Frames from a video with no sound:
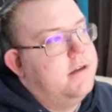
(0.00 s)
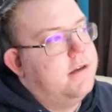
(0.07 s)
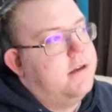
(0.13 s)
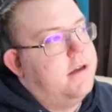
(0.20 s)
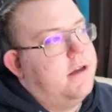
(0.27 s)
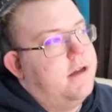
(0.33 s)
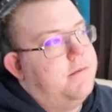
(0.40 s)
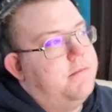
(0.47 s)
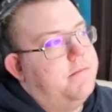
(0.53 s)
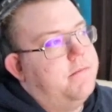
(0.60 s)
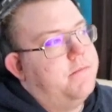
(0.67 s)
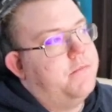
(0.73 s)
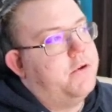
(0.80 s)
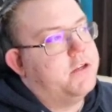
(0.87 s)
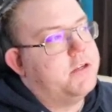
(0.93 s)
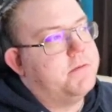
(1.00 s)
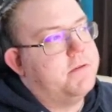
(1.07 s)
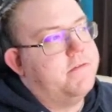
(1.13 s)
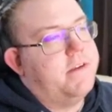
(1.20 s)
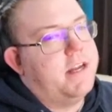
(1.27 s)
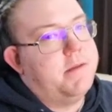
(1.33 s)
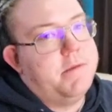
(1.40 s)
possibly
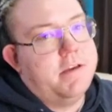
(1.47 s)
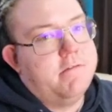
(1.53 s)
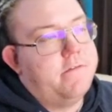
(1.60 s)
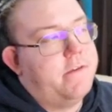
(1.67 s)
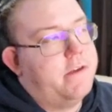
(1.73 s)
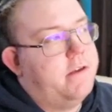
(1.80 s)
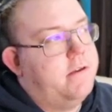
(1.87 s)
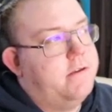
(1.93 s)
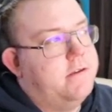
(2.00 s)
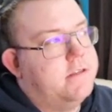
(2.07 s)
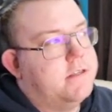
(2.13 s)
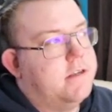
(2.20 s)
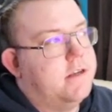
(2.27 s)
of anime reviews.